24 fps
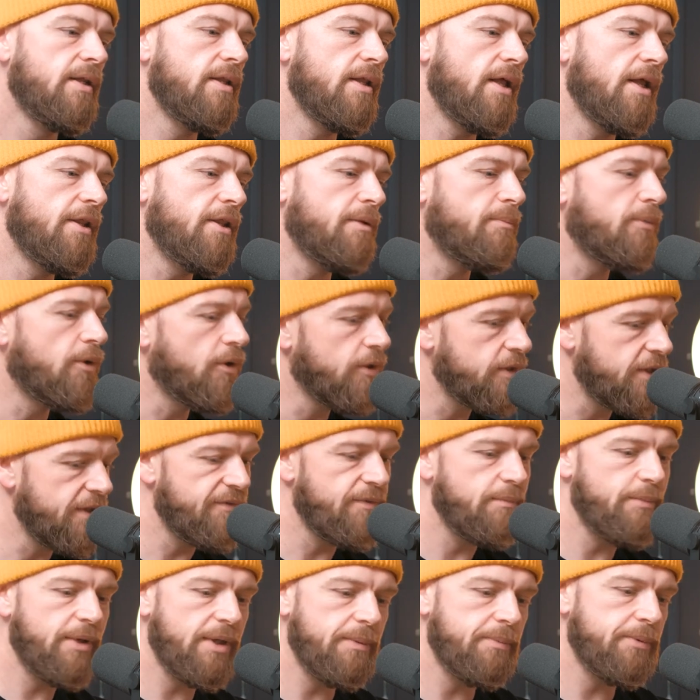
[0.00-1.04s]
And the more
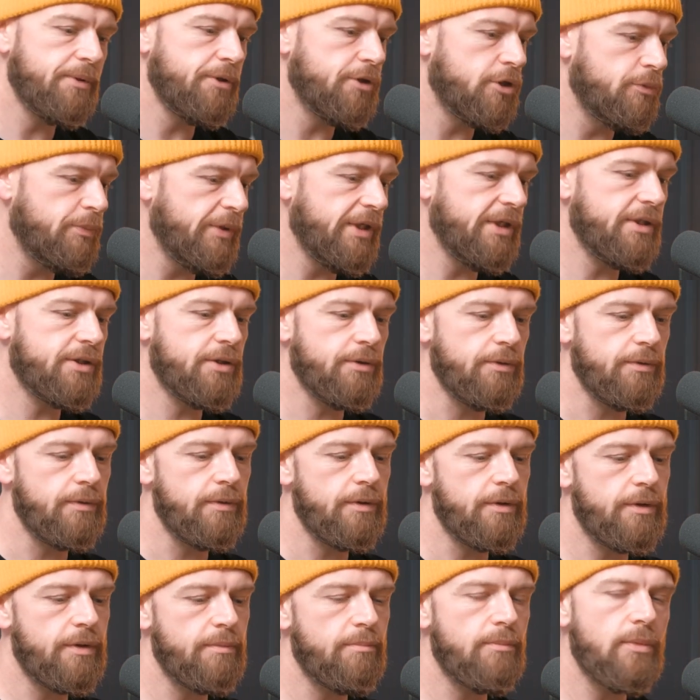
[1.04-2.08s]
different people you speak to,
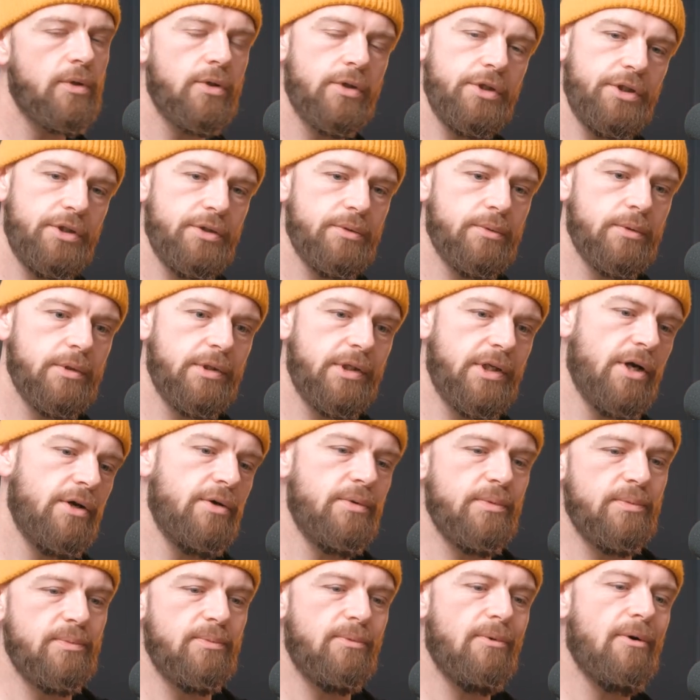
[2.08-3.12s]
the more you will know
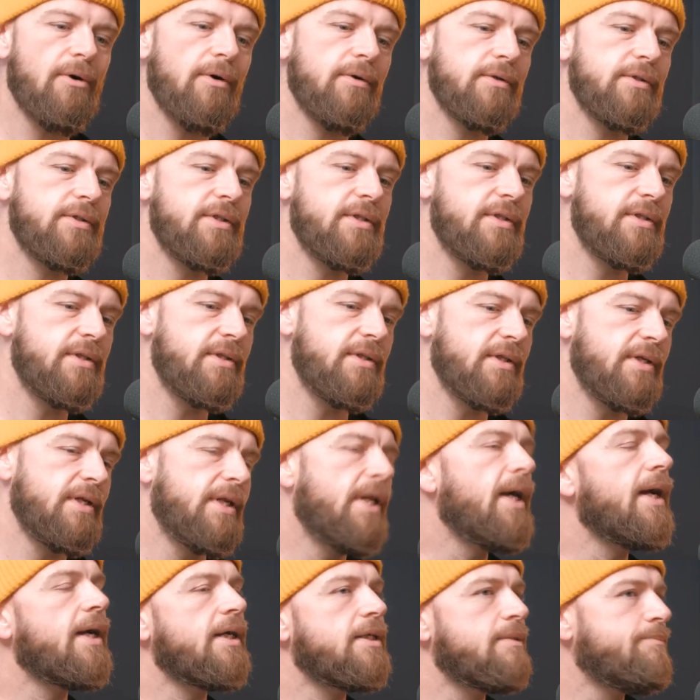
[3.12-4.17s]
what the
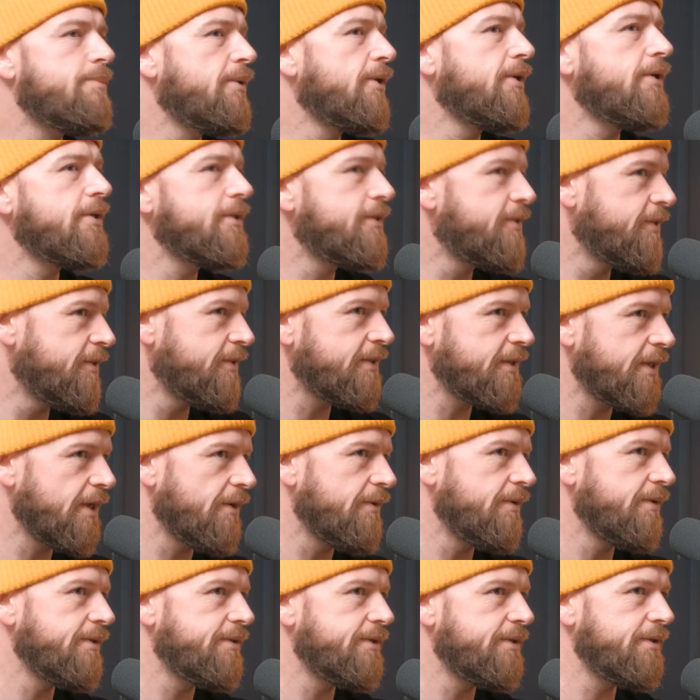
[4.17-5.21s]
next person's
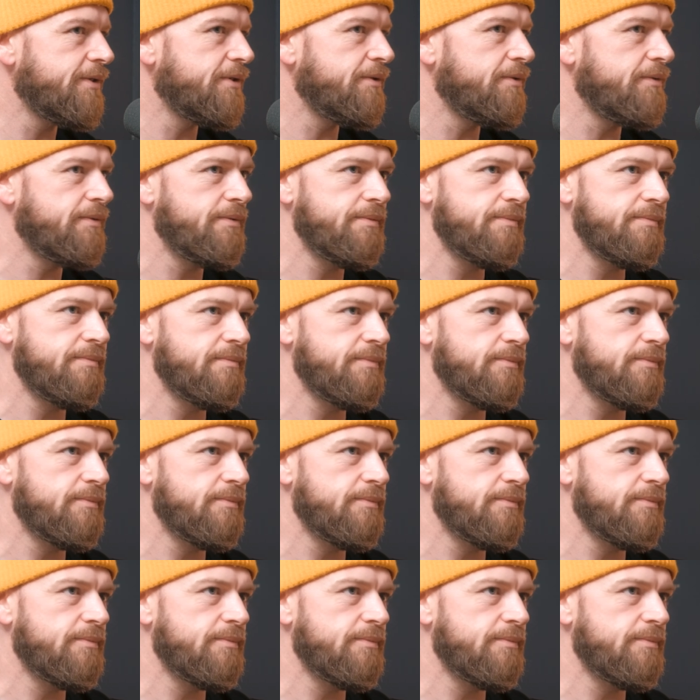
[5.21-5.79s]
going to